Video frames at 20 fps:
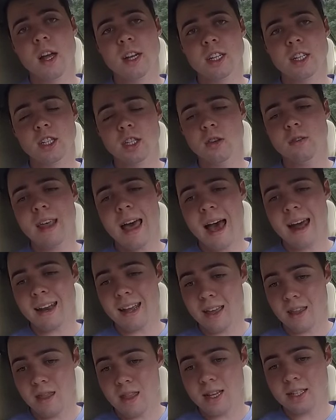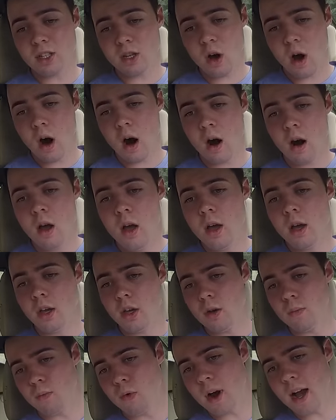To do that in this car,
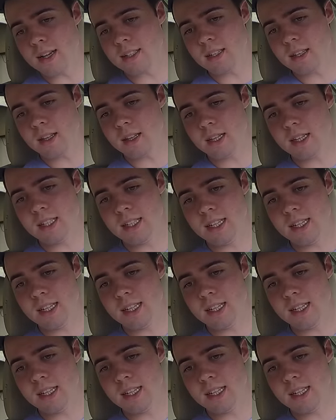you press the